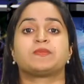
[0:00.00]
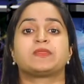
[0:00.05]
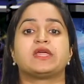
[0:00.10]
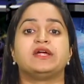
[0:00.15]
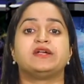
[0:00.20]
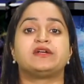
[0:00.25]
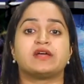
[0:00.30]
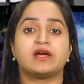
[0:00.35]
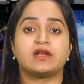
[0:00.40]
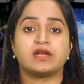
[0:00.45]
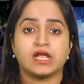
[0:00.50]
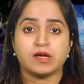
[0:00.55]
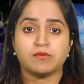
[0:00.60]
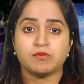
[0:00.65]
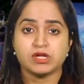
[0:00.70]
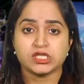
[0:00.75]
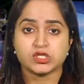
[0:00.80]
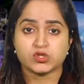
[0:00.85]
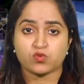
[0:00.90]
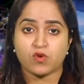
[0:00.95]
It
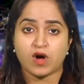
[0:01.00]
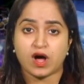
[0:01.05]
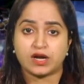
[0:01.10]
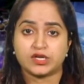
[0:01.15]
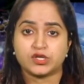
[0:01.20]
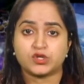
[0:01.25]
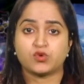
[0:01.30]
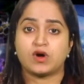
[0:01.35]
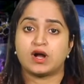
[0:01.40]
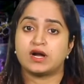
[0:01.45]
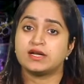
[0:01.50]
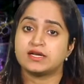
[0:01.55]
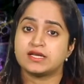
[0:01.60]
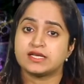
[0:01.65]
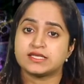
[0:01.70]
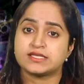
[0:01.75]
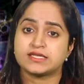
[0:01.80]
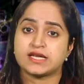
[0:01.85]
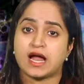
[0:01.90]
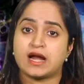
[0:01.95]
enables one to
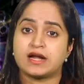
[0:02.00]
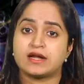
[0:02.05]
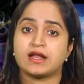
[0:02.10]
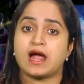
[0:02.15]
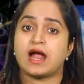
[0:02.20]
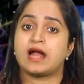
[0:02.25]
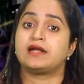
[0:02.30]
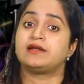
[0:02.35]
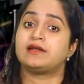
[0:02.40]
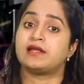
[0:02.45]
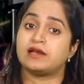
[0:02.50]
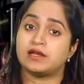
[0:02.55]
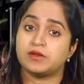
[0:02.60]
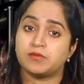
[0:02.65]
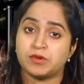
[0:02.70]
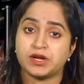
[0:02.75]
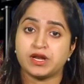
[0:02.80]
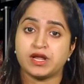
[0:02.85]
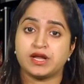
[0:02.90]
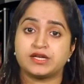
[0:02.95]
understand and
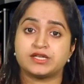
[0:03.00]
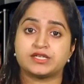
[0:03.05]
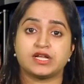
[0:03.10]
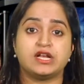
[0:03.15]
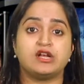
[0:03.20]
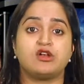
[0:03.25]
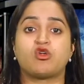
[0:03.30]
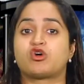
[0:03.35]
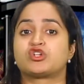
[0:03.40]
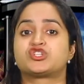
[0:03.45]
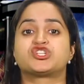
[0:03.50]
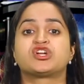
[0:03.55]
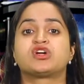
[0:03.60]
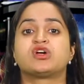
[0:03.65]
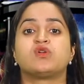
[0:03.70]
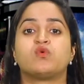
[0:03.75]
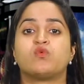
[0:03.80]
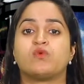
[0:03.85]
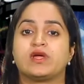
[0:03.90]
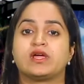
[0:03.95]
deliberate in
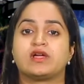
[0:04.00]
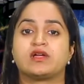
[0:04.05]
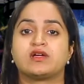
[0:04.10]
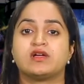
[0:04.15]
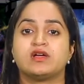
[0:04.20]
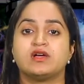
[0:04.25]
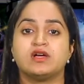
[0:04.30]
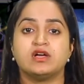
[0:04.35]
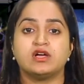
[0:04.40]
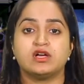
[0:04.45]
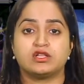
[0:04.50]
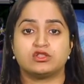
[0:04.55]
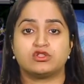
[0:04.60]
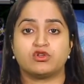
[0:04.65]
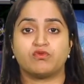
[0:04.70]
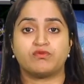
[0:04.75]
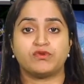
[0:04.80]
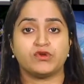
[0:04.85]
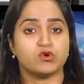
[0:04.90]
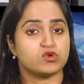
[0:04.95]
logical way. The
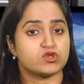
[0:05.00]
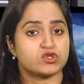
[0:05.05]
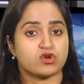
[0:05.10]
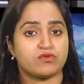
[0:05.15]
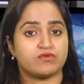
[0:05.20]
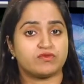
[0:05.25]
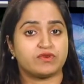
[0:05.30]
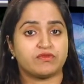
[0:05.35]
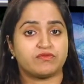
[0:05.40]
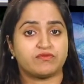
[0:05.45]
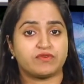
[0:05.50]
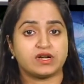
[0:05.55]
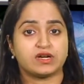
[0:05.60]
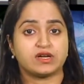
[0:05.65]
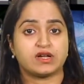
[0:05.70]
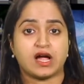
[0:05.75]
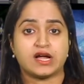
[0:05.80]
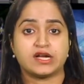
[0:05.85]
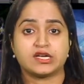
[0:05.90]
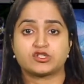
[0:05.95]
views of different
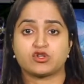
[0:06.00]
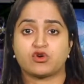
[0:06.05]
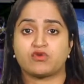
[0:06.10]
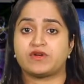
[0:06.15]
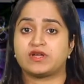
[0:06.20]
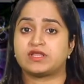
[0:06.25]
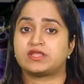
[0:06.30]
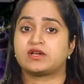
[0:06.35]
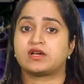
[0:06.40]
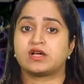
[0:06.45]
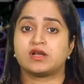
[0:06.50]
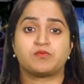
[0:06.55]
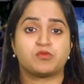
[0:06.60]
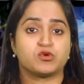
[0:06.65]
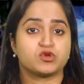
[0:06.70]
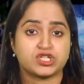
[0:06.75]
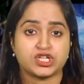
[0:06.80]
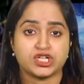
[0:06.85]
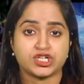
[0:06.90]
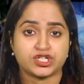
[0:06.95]
kinds of ethical
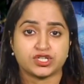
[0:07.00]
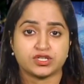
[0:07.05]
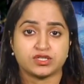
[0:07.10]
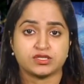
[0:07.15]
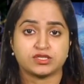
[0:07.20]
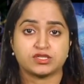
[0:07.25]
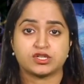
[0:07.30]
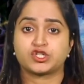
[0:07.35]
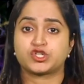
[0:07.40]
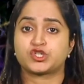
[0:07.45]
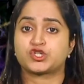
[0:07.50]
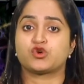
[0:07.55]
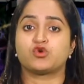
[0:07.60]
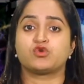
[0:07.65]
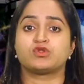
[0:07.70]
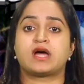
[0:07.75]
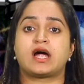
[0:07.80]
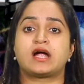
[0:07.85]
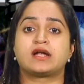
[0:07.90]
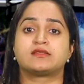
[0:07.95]
positions show
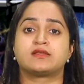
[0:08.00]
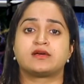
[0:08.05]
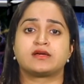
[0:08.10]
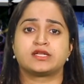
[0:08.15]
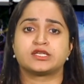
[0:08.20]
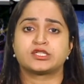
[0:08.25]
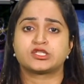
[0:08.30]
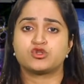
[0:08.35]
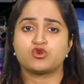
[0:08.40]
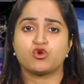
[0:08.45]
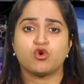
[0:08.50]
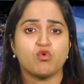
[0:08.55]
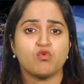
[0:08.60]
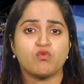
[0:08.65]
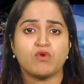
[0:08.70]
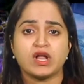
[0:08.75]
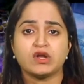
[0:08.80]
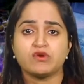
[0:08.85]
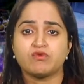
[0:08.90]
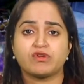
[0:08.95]
that there is no
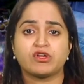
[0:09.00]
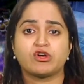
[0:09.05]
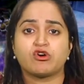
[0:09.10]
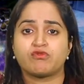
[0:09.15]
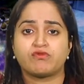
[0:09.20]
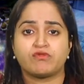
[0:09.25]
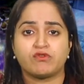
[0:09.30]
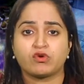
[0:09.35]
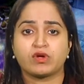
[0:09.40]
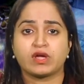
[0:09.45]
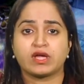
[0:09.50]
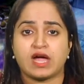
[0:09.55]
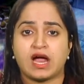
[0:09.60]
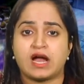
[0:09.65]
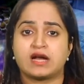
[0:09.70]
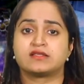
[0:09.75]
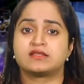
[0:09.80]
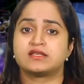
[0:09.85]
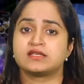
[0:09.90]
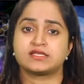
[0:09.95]
one way of looking
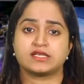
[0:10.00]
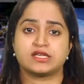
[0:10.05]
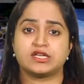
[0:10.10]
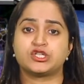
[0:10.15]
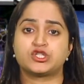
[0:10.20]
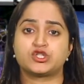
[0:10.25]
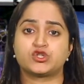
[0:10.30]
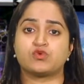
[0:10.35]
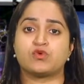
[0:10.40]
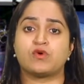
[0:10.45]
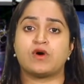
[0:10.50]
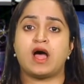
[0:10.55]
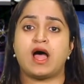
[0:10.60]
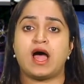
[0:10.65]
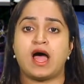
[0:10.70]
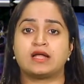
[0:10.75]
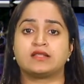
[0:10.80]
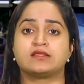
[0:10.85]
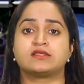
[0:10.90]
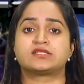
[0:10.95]
at this issue,
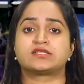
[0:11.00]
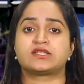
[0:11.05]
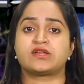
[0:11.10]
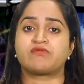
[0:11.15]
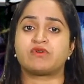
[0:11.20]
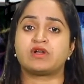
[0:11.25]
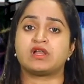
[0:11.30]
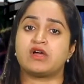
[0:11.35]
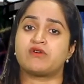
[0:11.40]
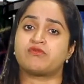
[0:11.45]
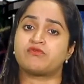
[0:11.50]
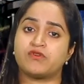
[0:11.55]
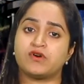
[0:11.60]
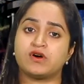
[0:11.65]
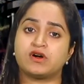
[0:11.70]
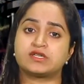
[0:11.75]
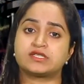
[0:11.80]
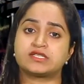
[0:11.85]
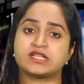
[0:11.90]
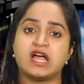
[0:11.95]
and the several
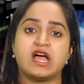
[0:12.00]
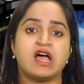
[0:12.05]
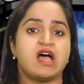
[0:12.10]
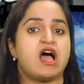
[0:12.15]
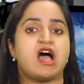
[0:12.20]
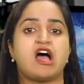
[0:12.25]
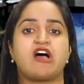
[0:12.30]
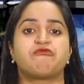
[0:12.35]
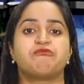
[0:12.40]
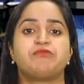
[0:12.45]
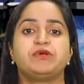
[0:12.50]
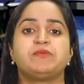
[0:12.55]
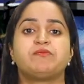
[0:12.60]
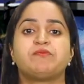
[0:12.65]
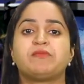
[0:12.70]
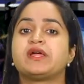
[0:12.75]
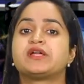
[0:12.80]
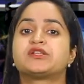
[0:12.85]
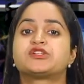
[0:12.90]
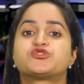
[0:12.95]
efforts have been
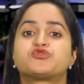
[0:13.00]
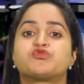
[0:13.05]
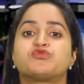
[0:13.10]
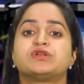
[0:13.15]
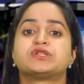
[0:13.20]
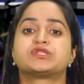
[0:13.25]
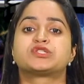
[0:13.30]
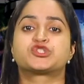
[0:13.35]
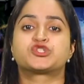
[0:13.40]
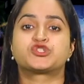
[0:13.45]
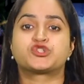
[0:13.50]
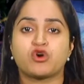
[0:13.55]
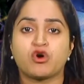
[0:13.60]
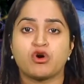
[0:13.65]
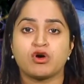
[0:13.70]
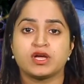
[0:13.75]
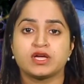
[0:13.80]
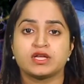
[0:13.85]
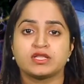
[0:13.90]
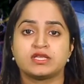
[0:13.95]
made to
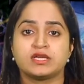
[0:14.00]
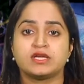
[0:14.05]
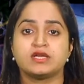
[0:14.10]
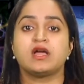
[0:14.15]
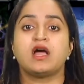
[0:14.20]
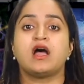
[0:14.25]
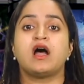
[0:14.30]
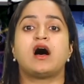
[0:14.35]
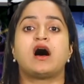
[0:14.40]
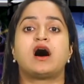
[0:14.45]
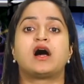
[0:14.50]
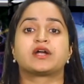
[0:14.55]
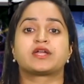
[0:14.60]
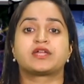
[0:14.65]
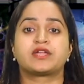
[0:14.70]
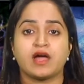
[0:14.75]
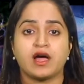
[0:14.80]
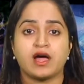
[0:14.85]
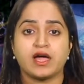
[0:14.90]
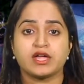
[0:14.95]
destroy the
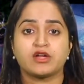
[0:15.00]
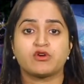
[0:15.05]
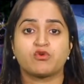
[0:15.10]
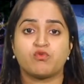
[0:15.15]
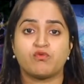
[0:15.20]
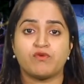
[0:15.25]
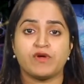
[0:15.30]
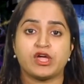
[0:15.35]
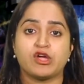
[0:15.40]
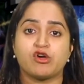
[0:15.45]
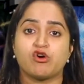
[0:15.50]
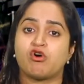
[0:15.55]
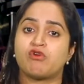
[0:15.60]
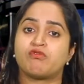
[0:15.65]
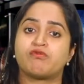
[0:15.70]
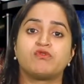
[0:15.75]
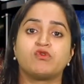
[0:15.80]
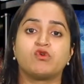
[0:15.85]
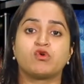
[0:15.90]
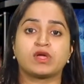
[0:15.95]
archaic way
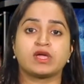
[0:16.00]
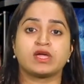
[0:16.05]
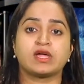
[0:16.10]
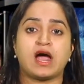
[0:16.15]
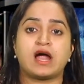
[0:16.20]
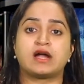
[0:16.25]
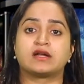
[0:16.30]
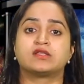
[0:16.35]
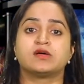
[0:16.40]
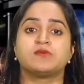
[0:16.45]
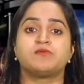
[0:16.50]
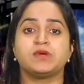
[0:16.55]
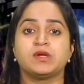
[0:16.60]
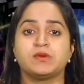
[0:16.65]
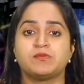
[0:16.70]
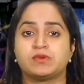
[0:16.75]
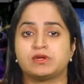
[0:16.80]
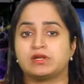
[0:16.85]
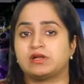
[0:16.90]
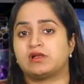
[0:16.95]
of looking at the
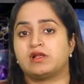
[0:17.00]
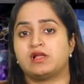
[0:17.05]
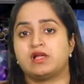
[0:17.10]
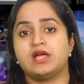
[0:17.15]
people.